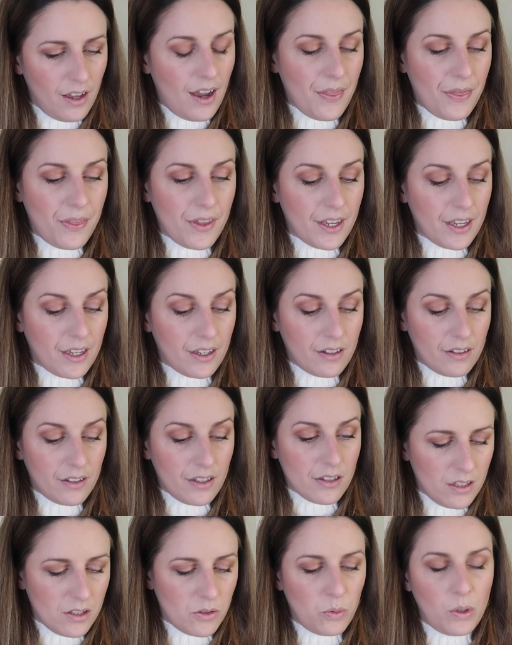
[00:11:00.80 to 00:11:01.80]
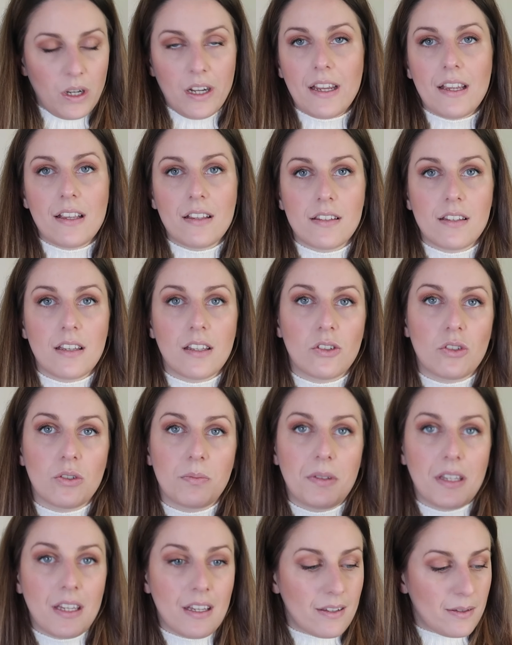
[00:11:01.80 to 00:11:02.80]
I think it's really easy to
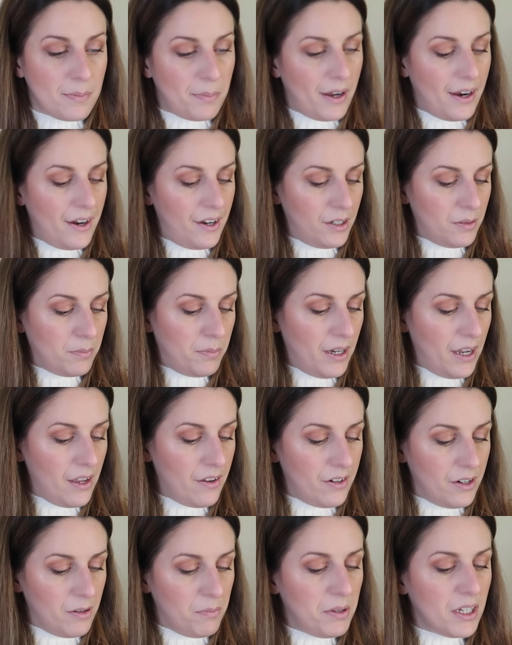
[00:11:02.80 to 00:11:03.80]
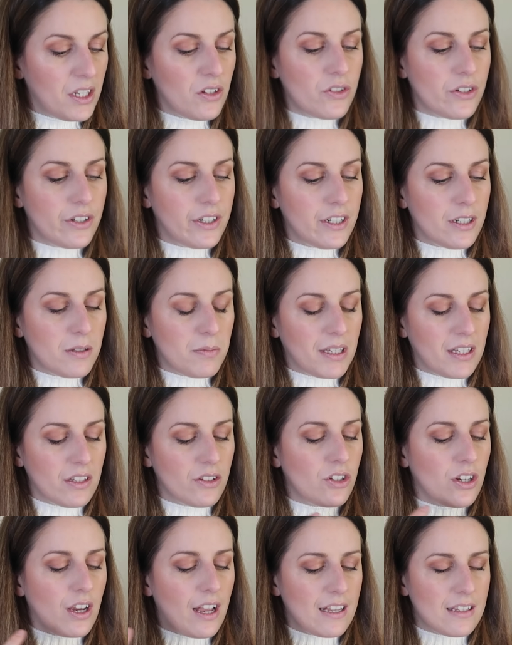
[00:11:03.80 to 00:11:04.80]
be inspired by her pictures
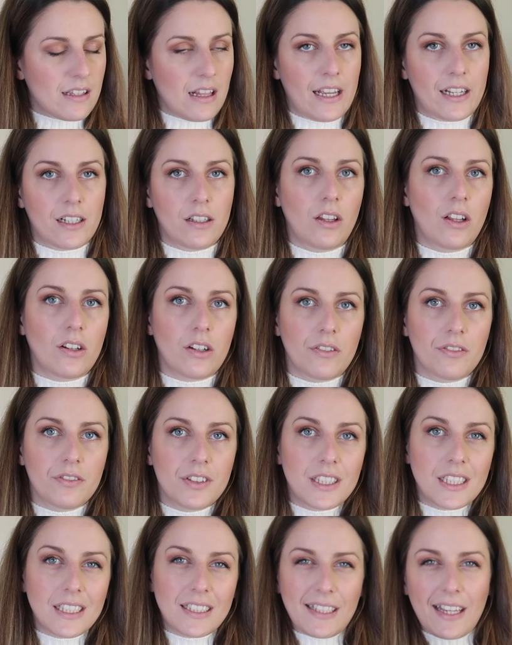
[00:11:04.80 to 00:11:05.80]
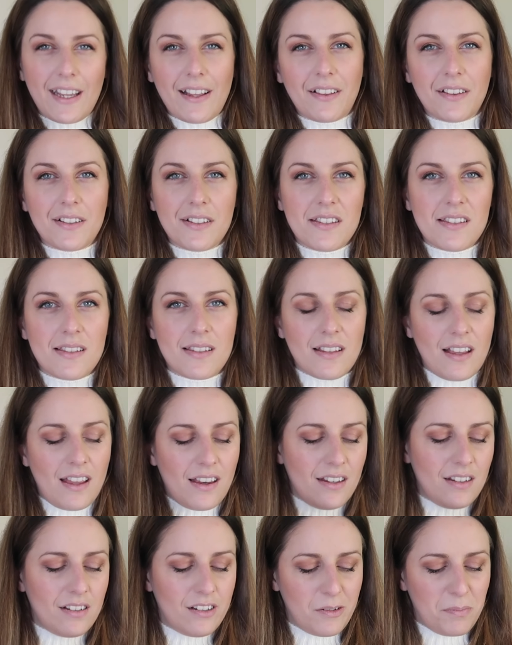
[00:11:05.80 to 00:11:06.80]
because she has like a lot of details
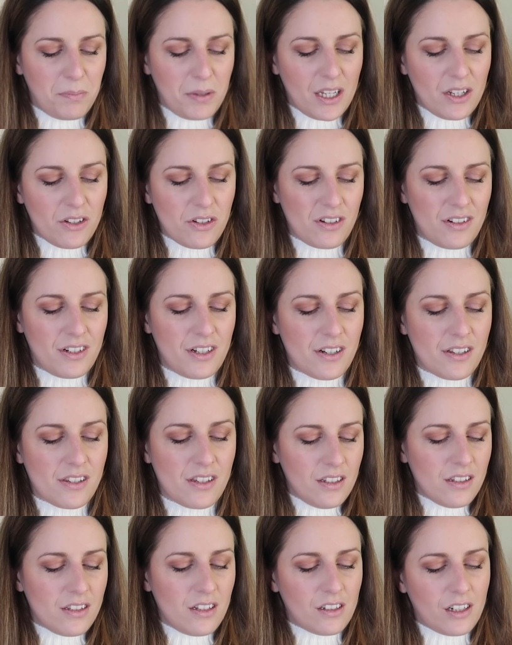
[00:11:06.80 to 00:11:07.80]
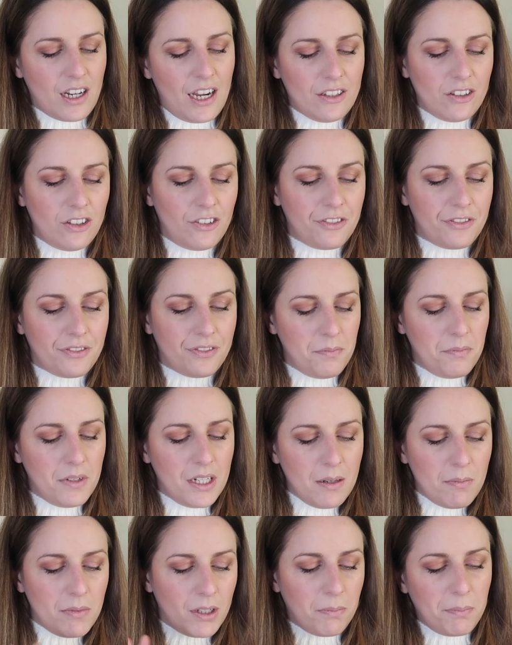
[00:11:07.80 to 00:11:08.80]
in her pictures. These are kind of
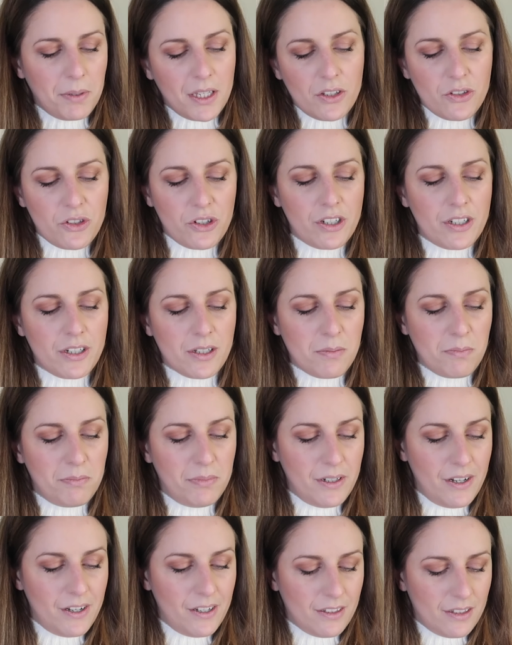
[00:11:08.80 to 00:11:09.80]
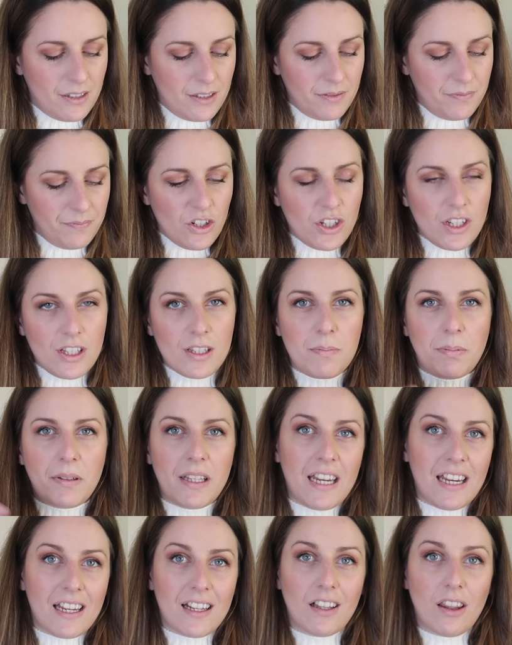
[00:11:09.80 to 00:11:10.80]
minimal pictures, but she's
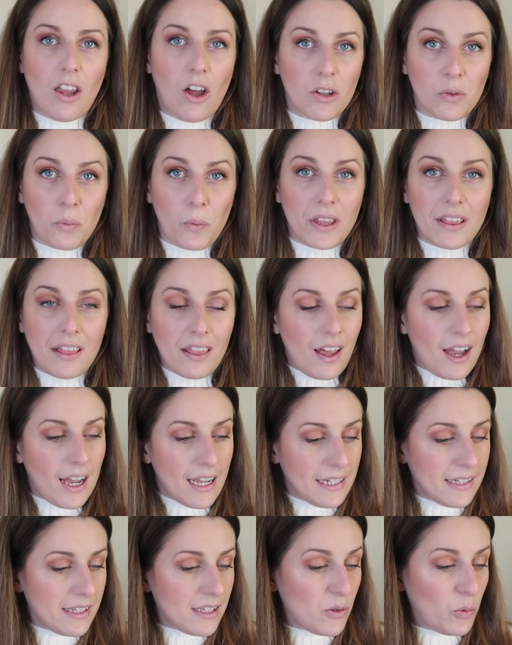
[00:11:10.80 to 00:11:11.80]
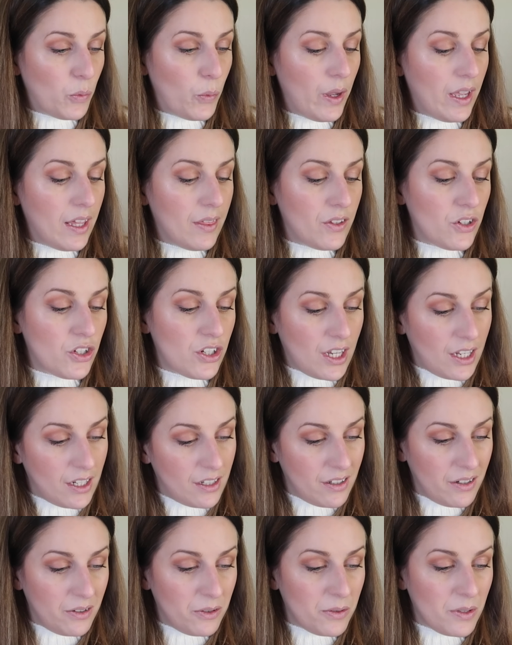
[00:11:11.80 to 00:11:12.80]
playing a lot with lights, with
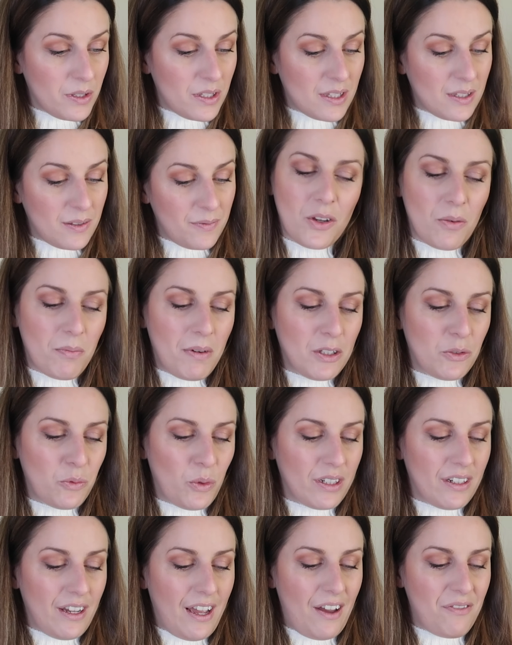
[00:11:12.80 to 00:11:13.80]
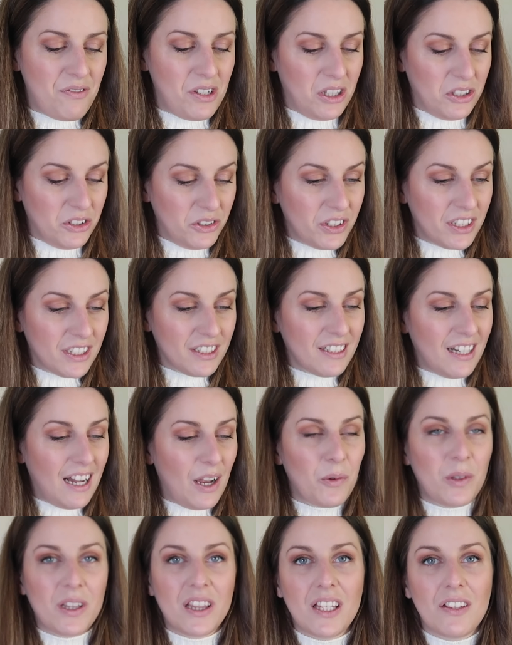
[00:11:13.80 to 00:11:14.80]
shadows. You might want to have a look.
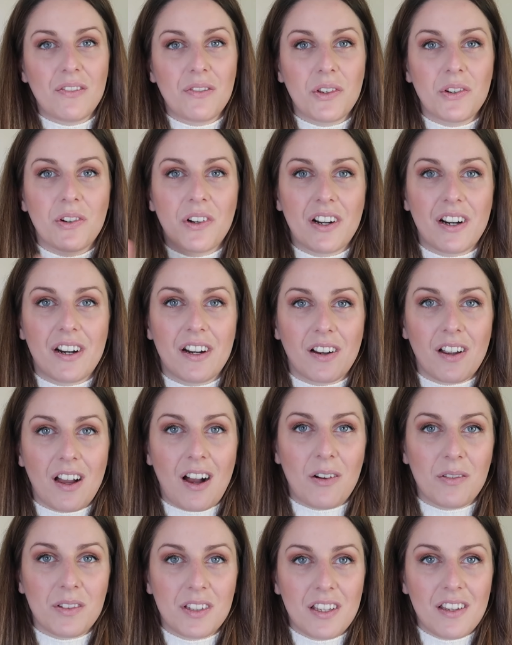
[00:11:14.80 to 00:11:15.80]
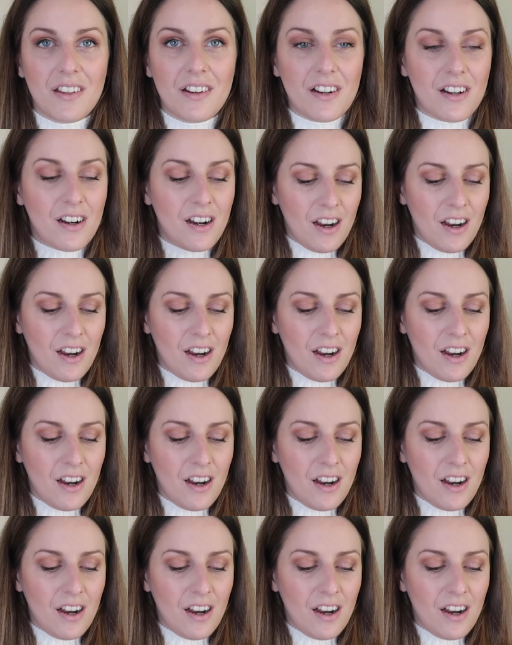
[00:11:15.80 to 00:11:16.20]
I will leave you her account here.